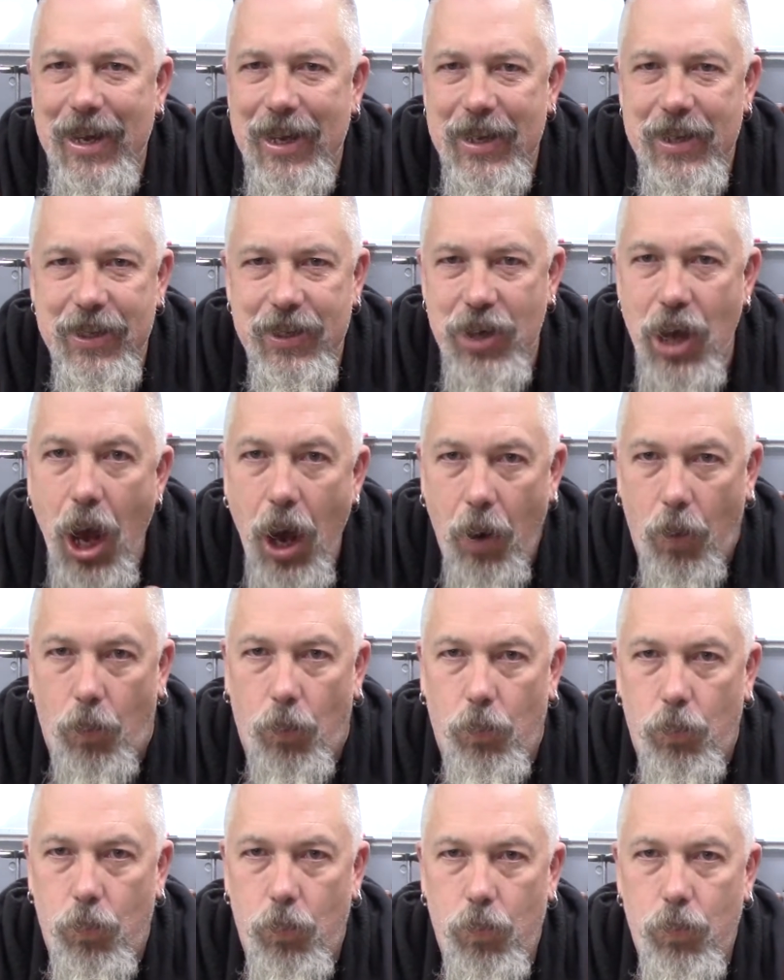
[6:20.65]
No.
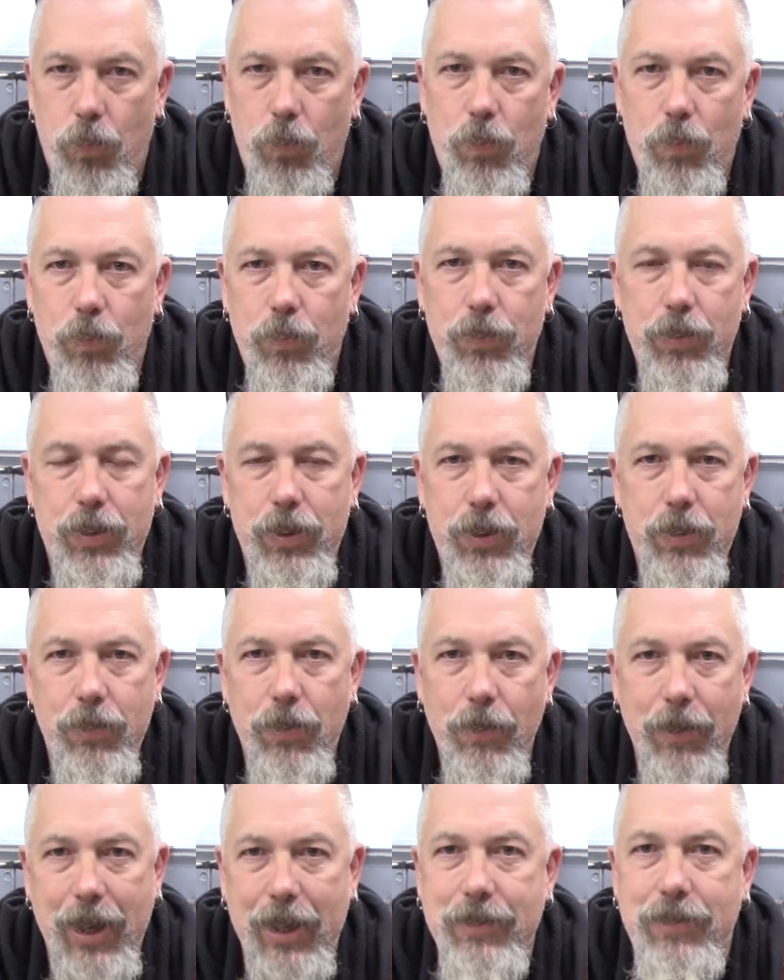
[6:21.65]
You
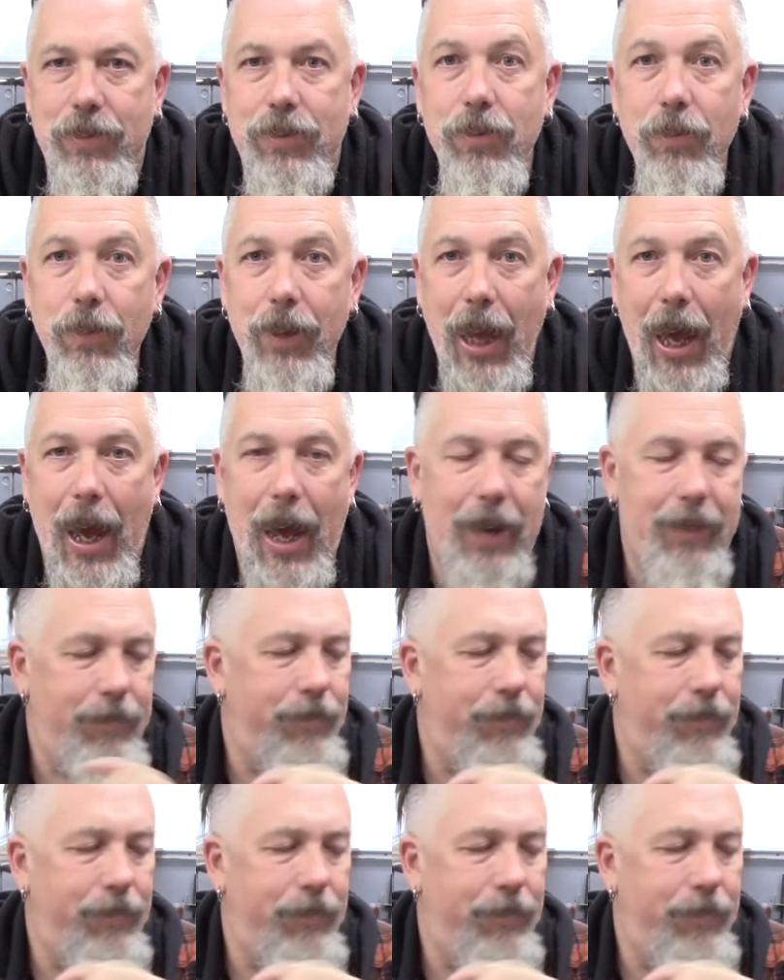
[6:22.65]
don't get to do that.